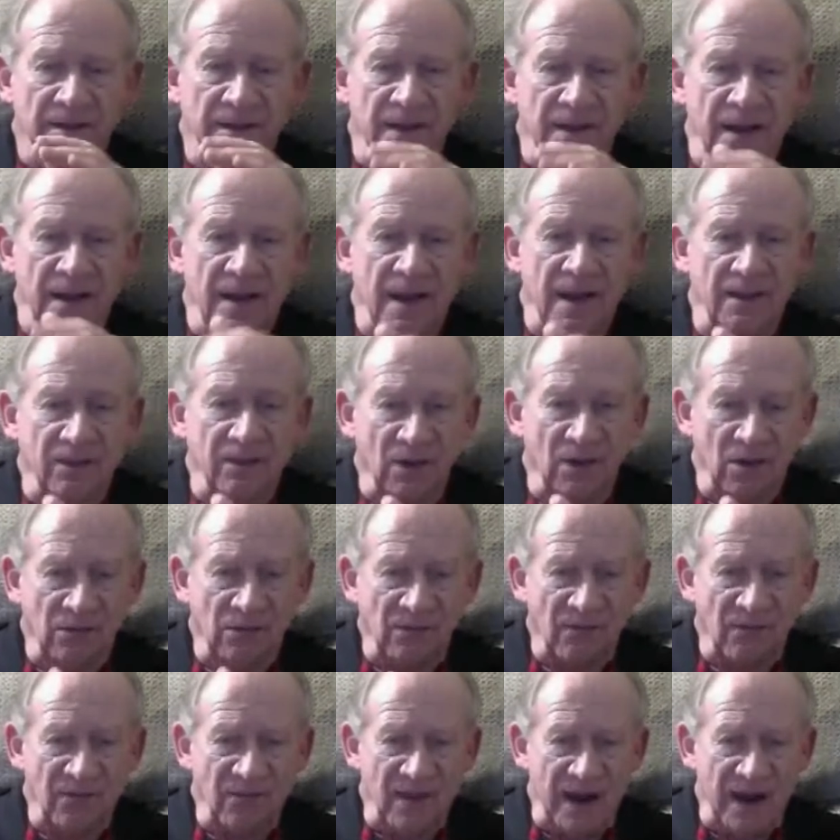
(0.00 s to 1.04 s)
they have a
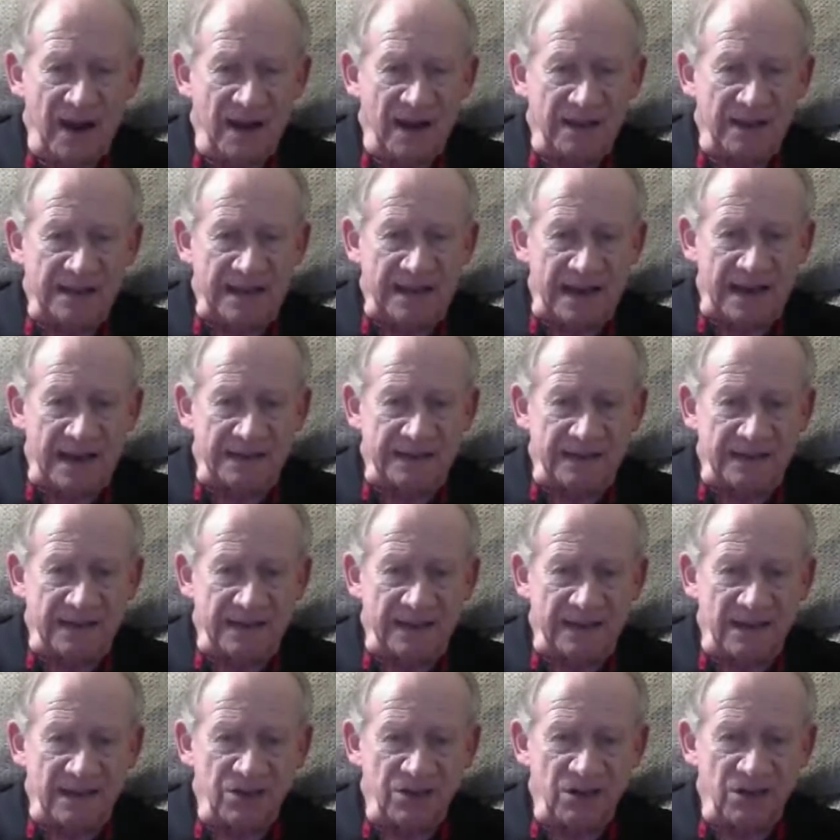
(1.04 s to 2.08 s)

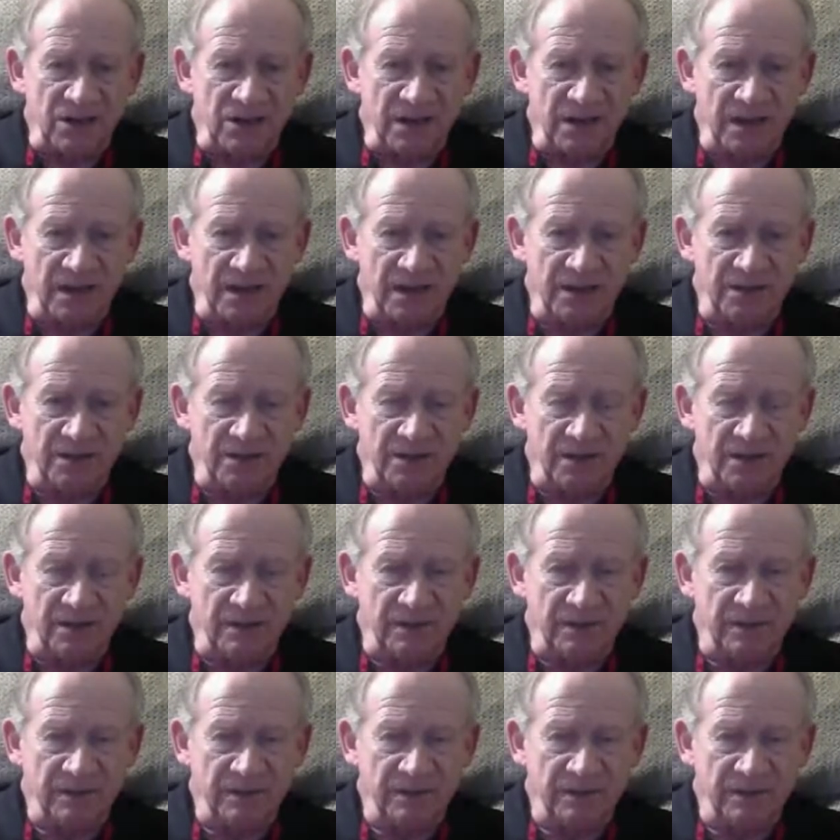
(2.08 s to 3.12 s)
fantastic education,